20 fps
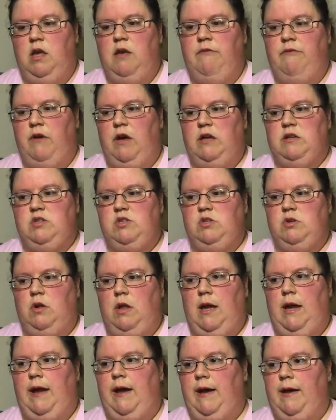if I still
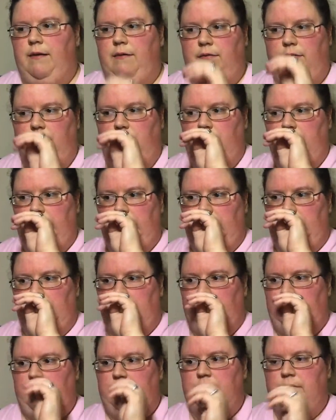have
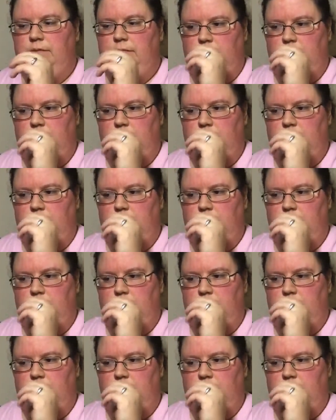the